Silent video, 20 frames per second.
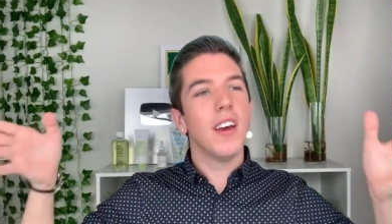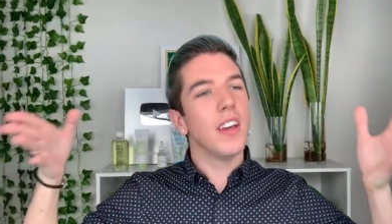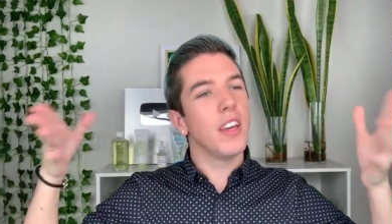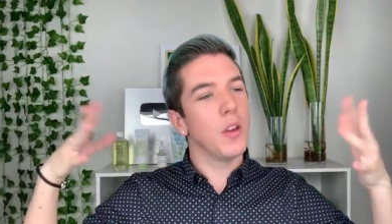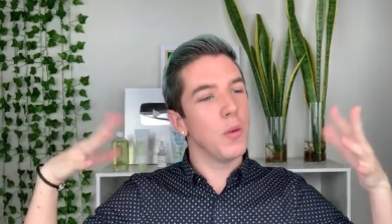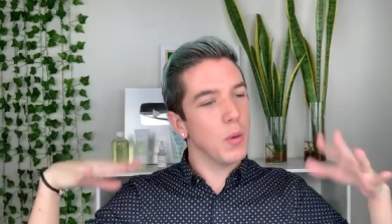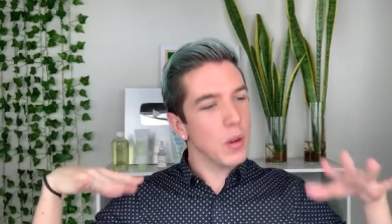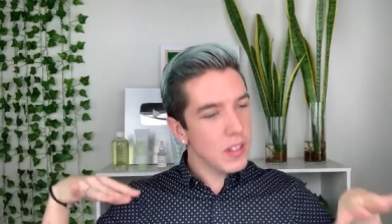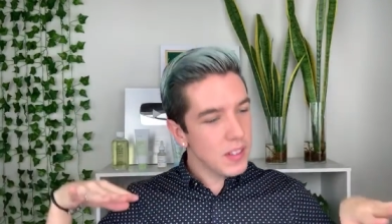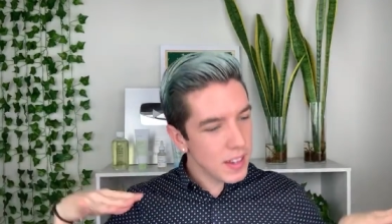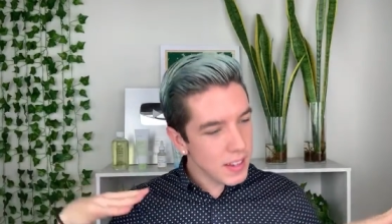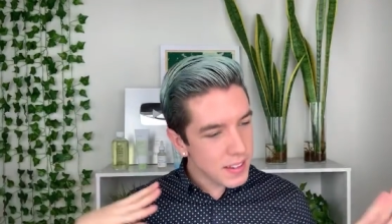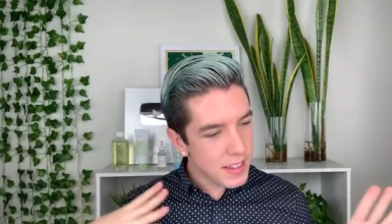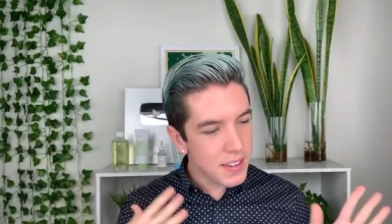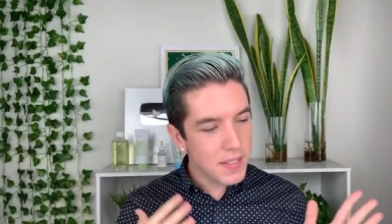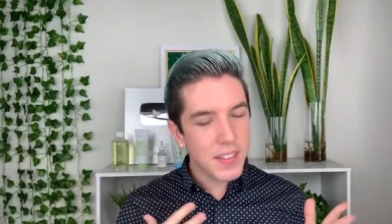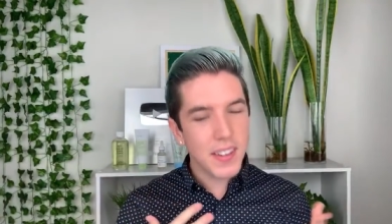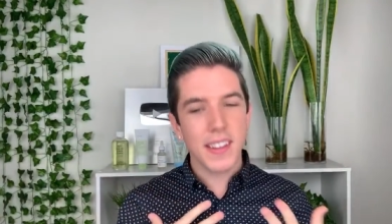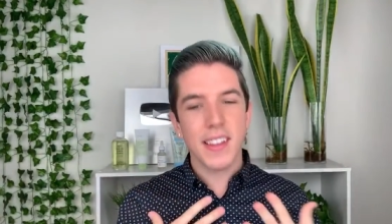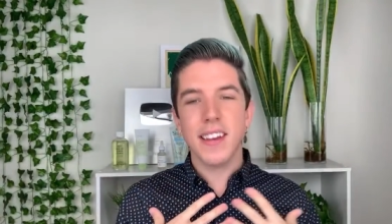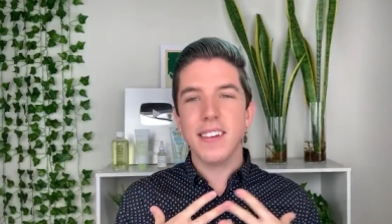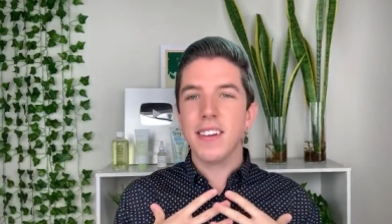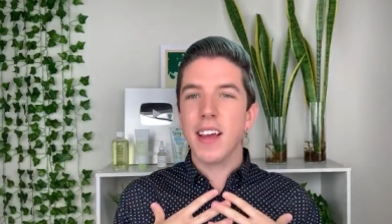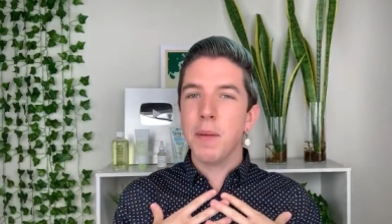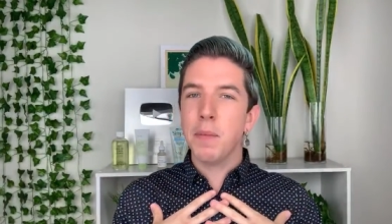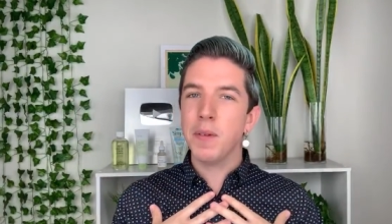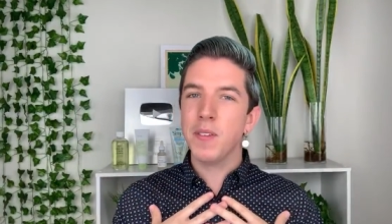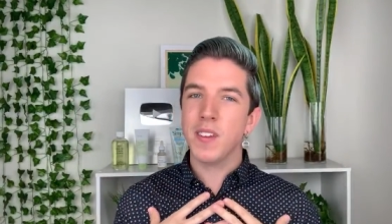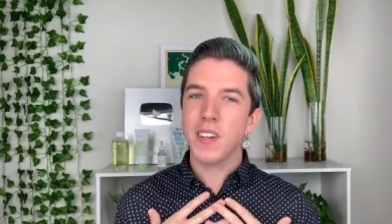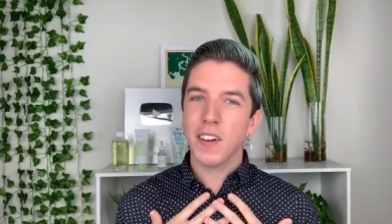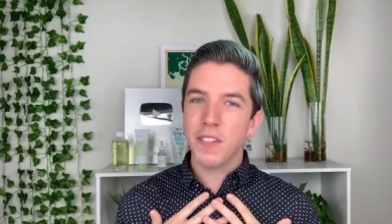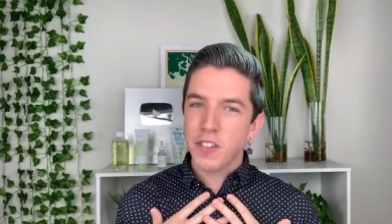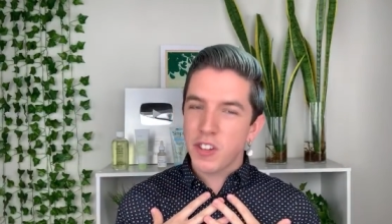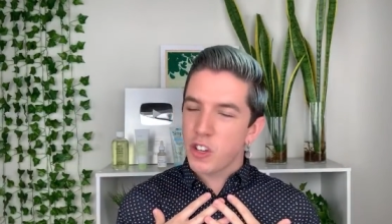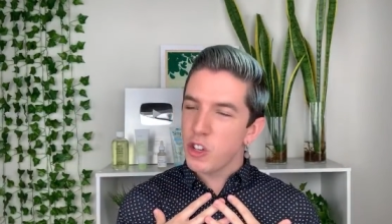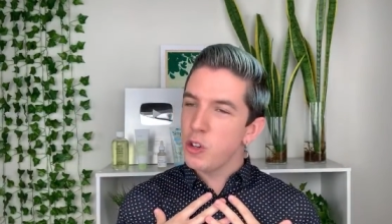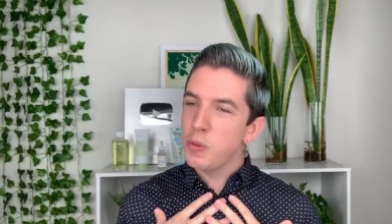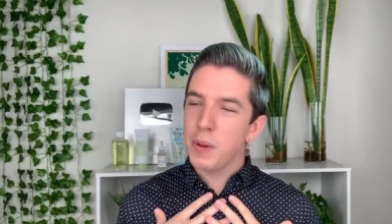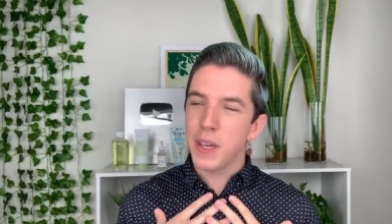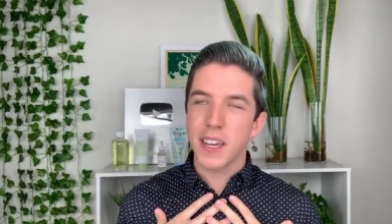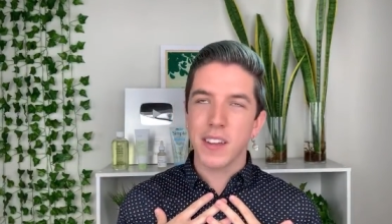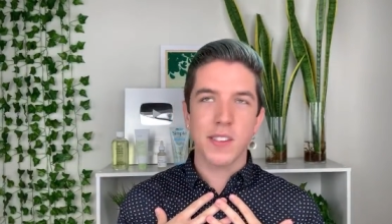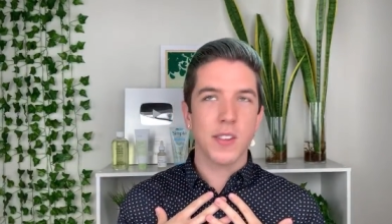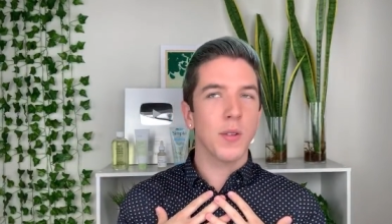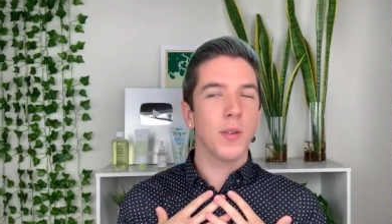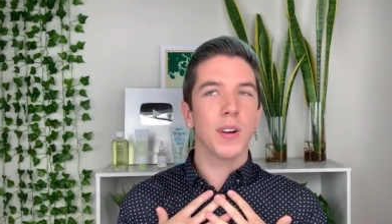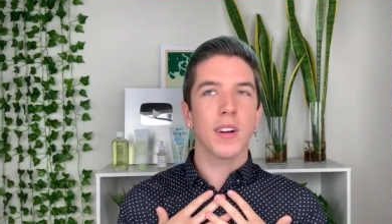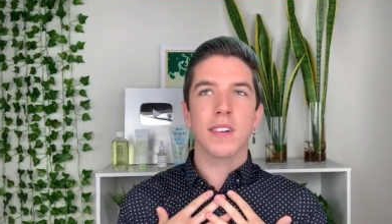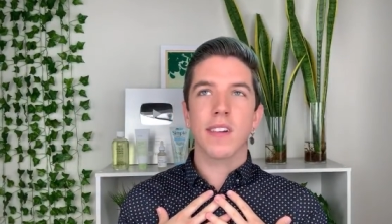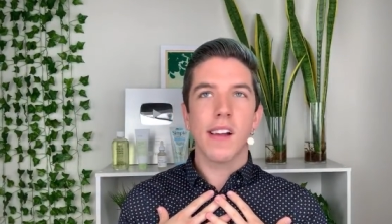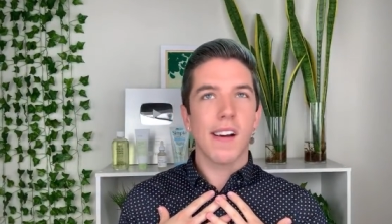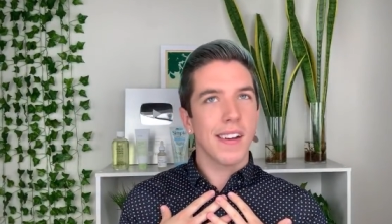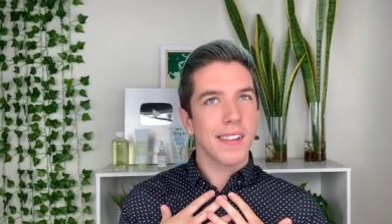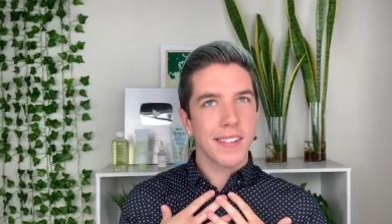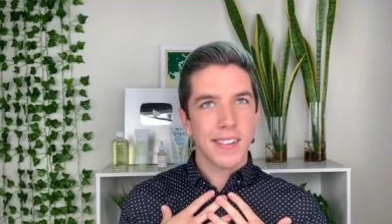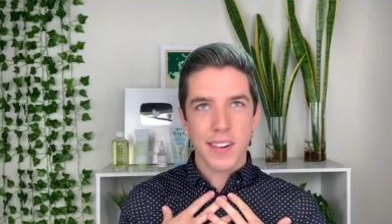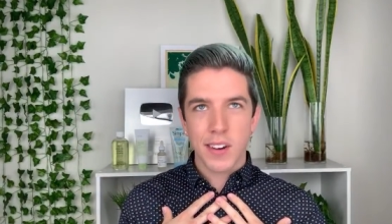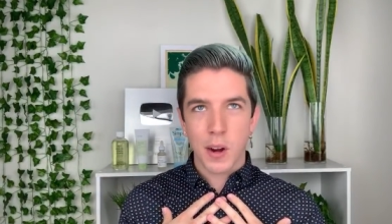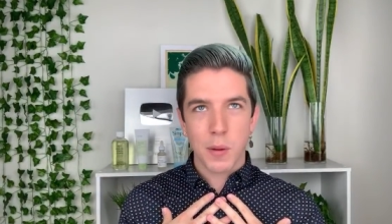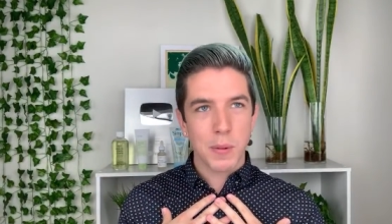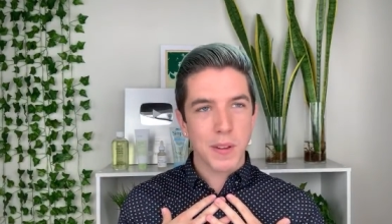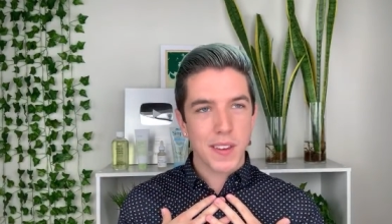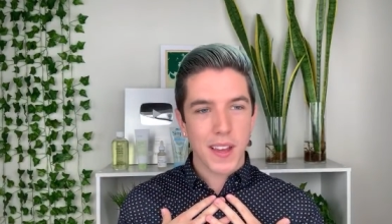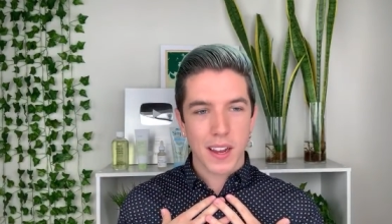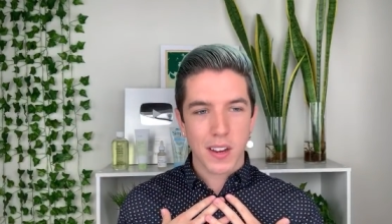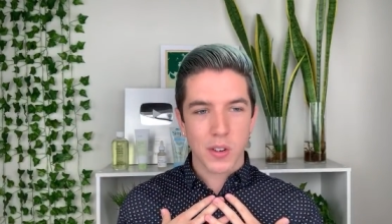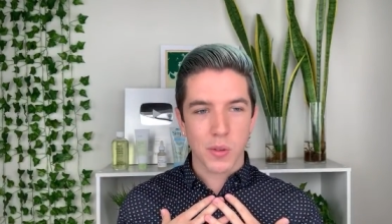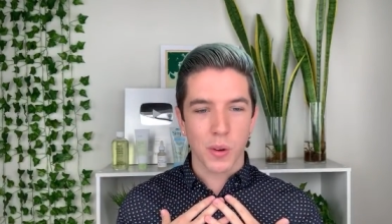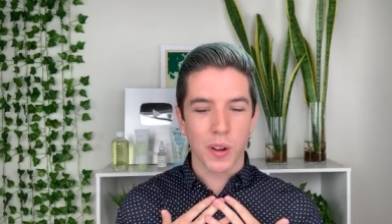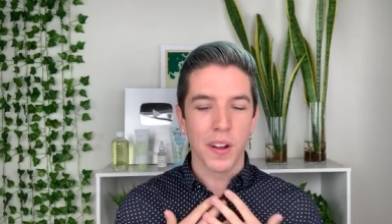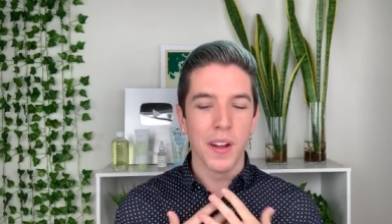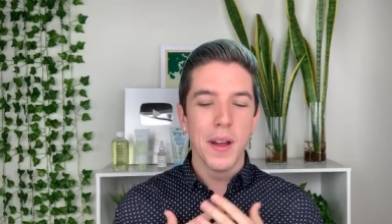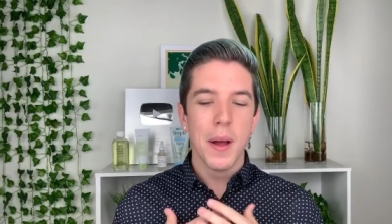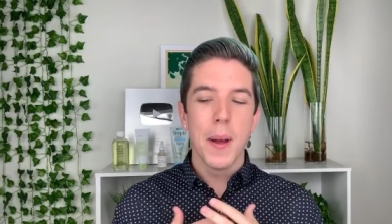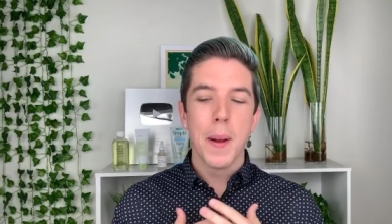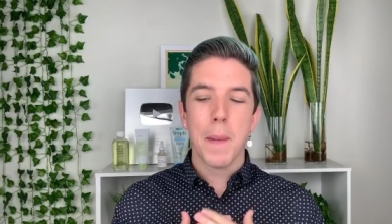you were sensitive to that type of stuff too because you were a closeted homosexual